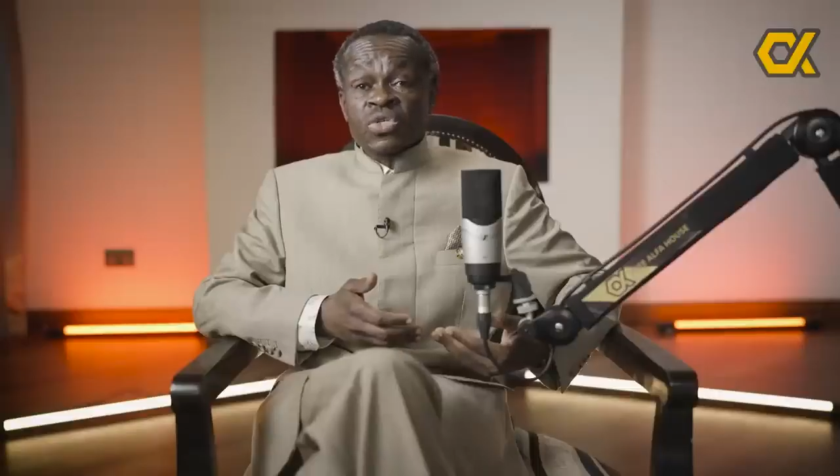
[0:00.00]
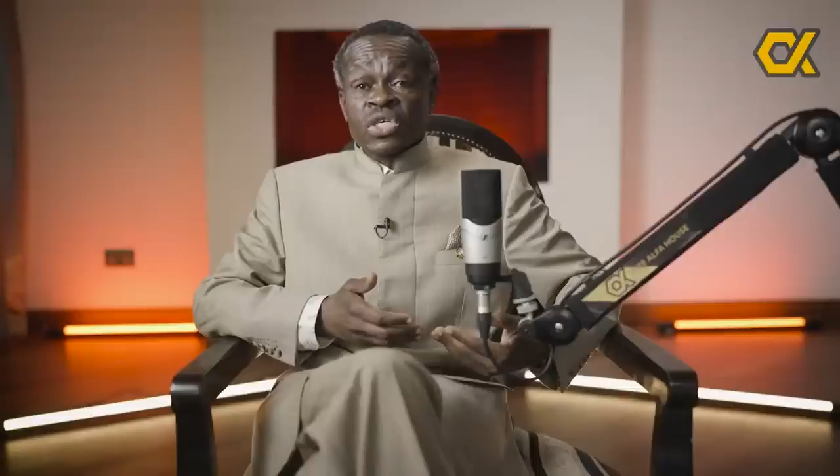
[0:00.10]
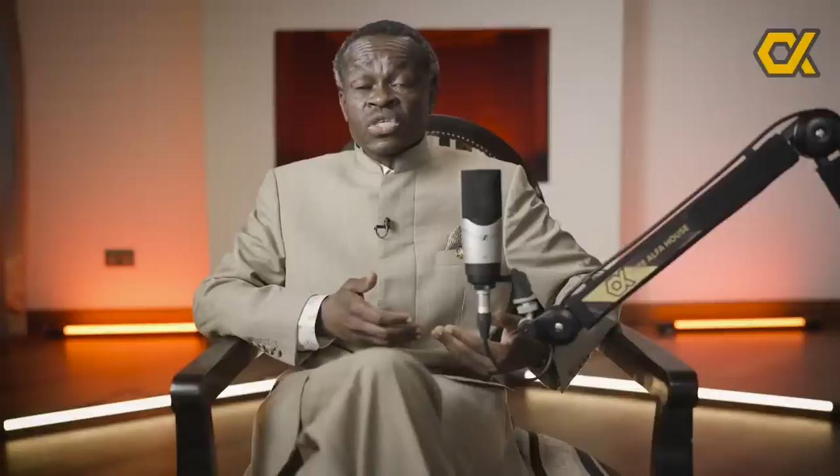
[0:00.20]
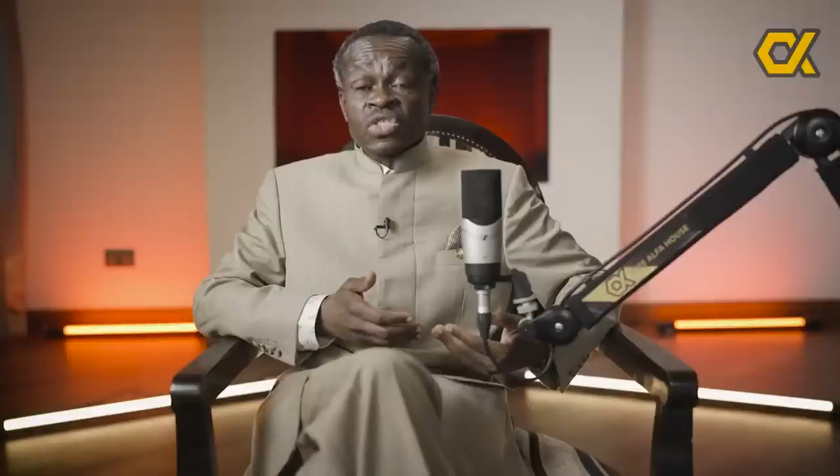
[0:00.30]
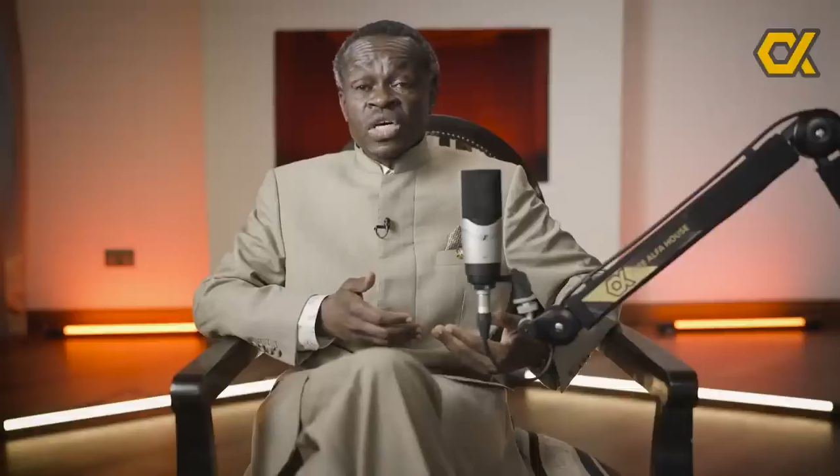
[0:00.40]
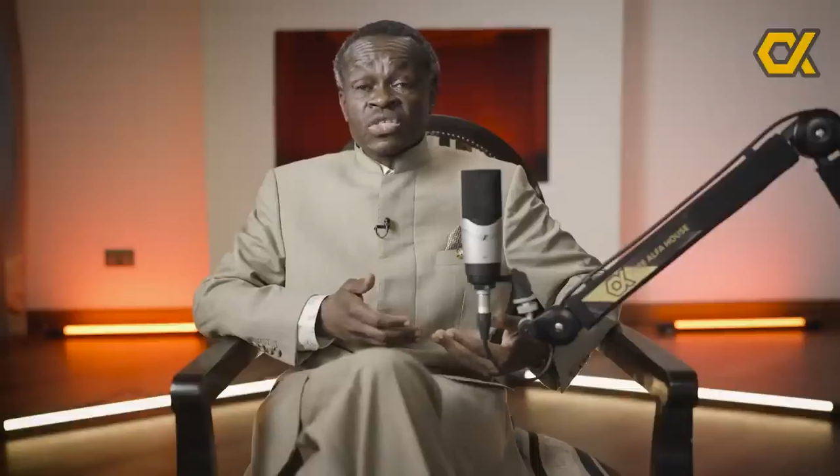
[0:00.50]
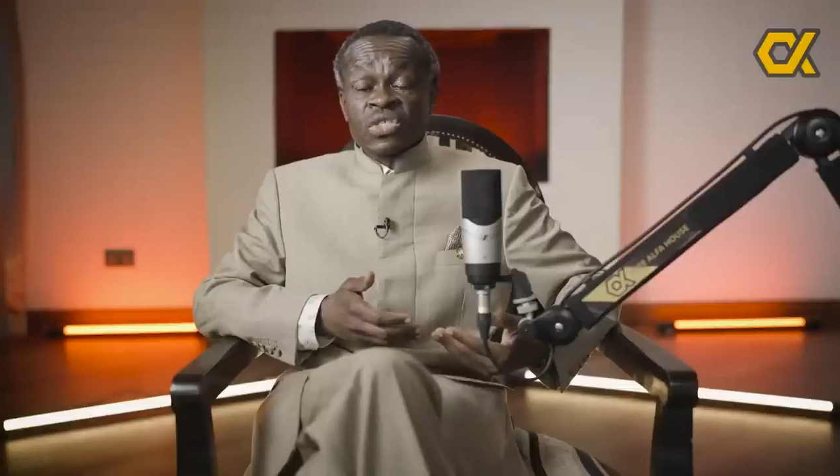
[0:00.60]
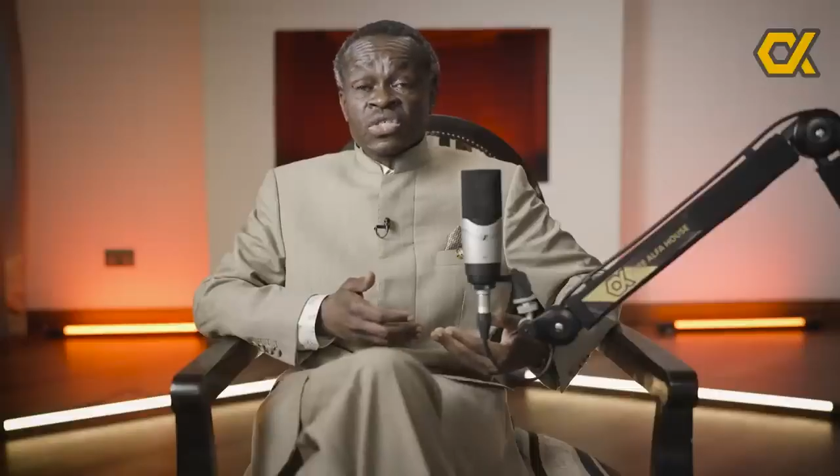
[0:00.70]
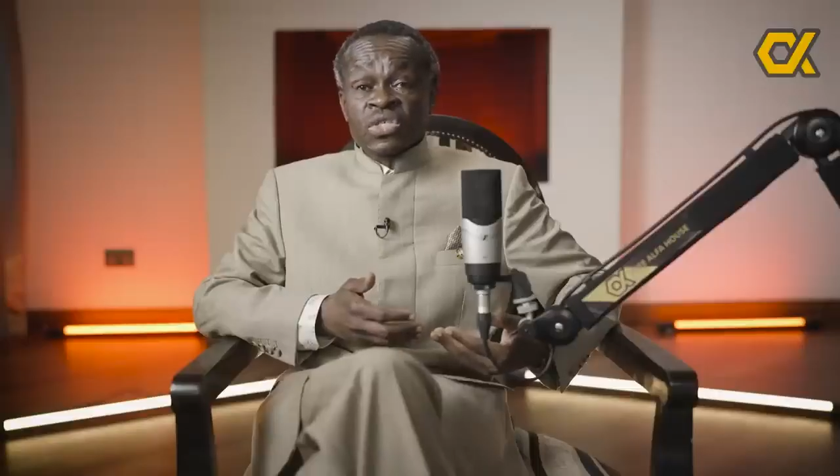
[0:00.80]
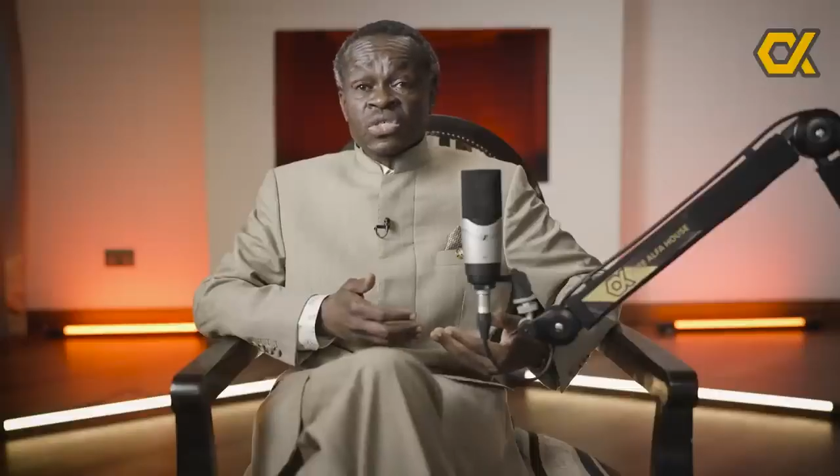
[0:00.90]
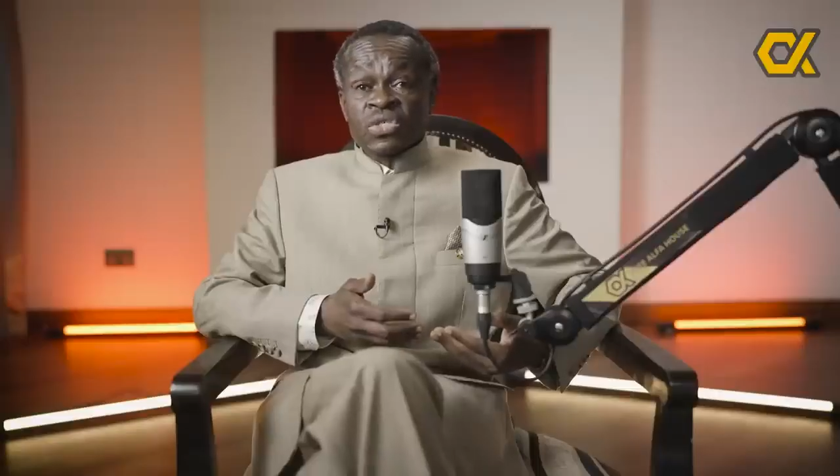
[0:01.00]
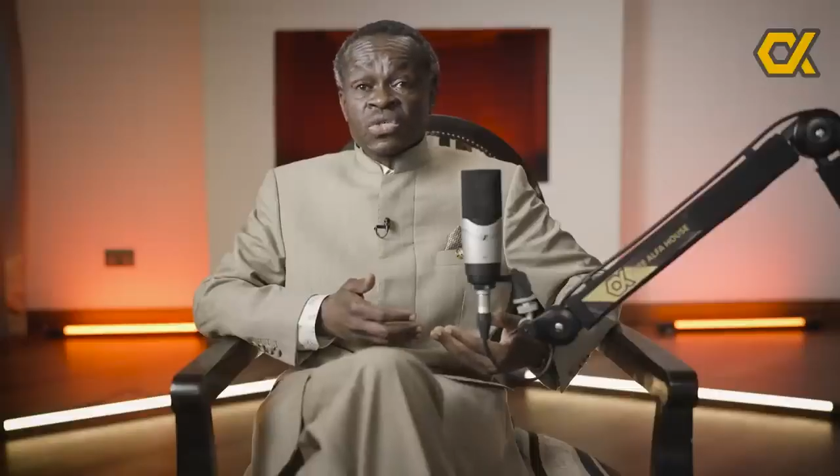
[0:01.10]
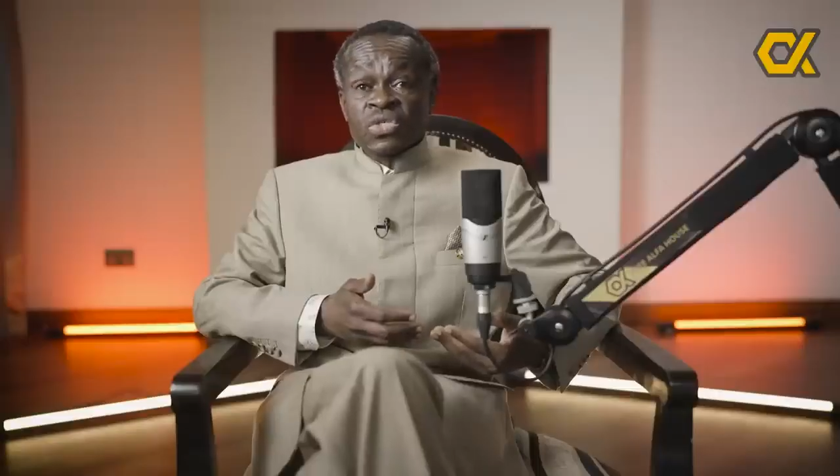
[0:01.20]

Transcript: the insurgencies you